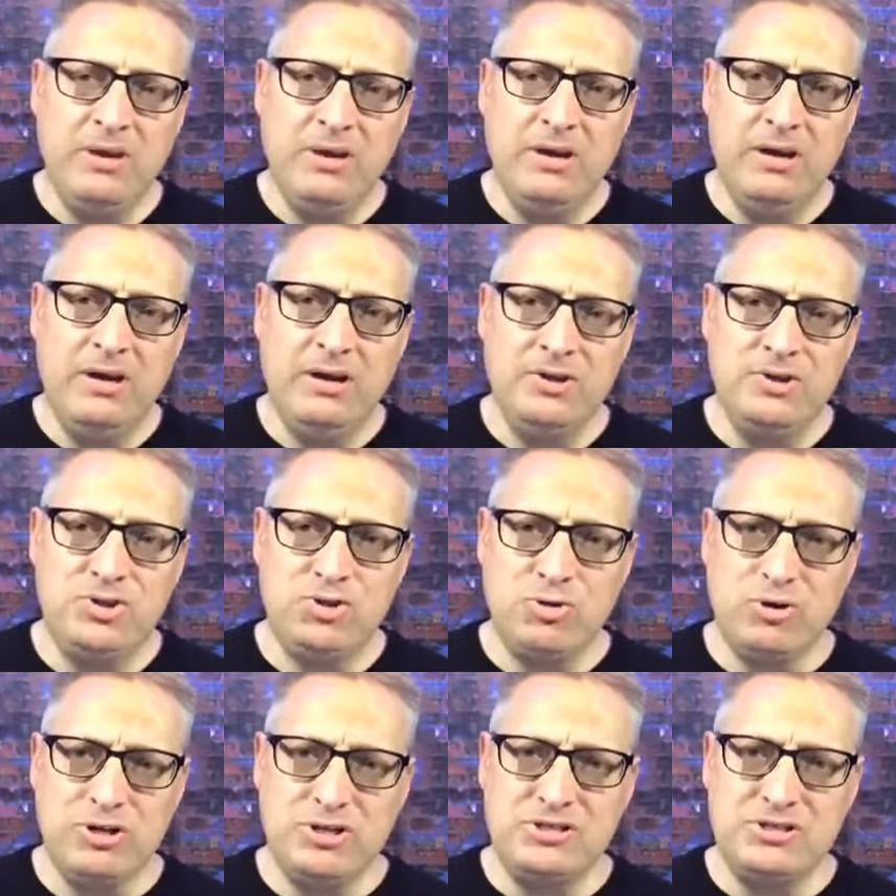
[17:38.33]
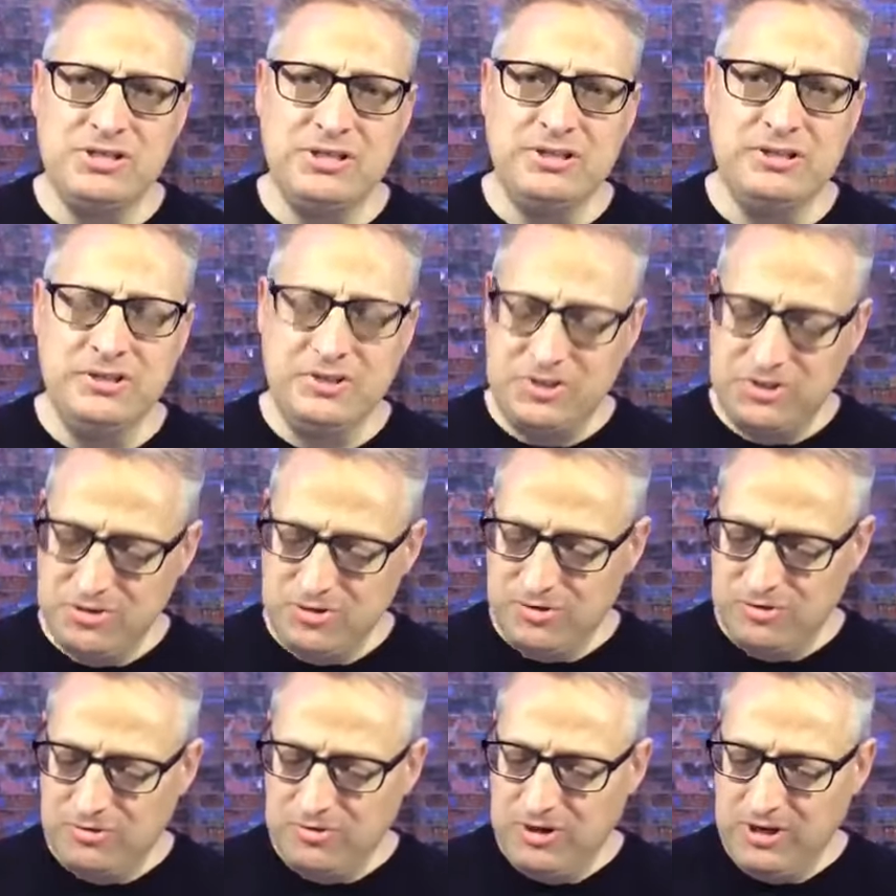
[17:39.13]
uh, trusted
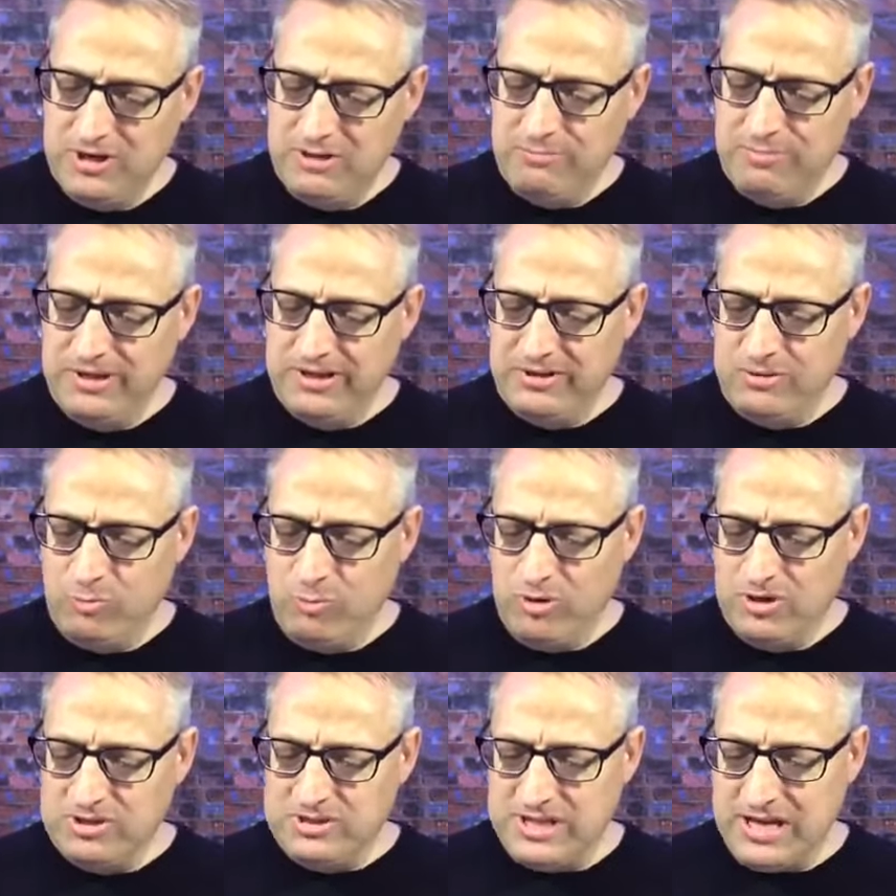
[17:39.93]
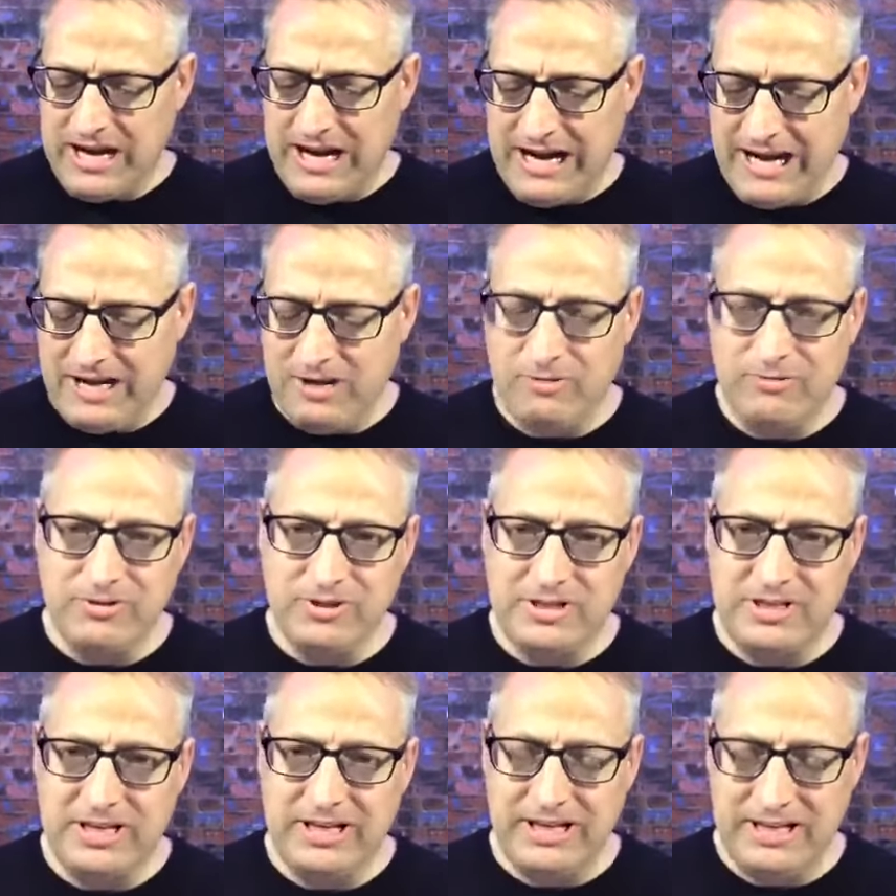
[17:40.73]
to be the one to handle the
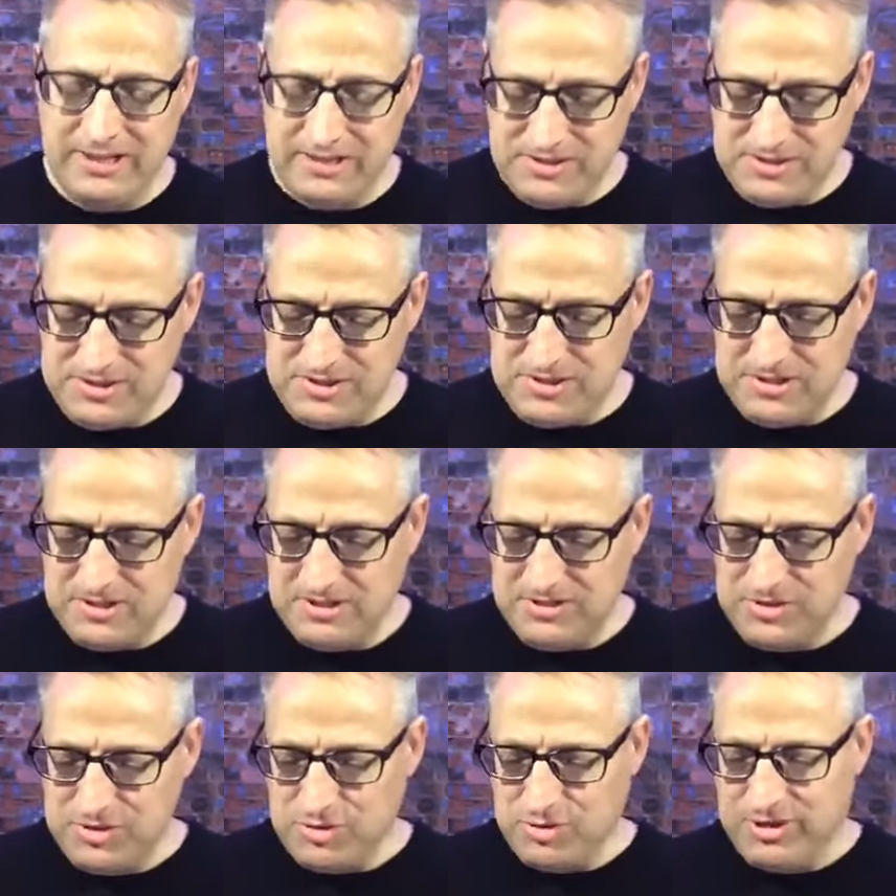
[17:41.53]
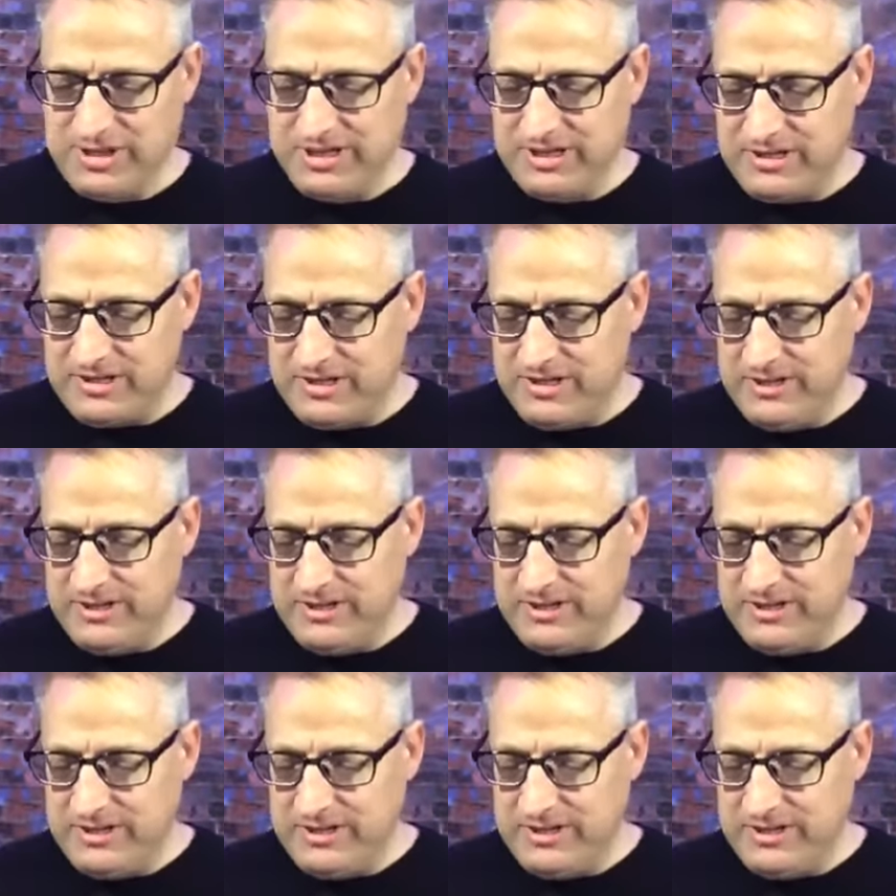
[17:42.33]
king's drink.